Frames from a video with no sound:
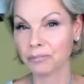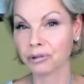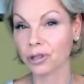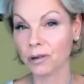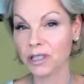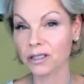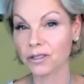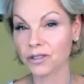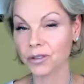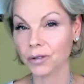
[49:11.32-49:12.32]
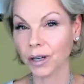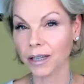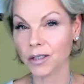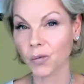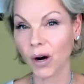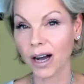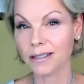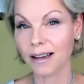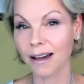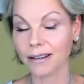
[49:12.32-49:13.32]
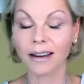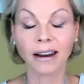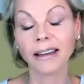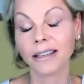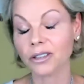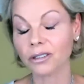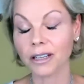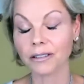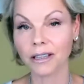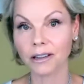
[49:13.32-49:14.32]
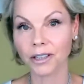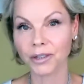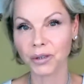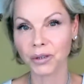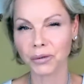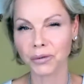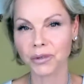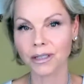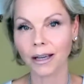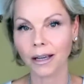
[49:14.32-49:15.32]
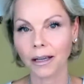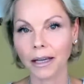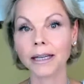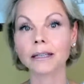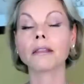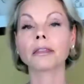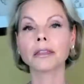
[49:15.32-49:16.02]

and he promises you X, Y, Z, and hey, you don't have anything to lose. and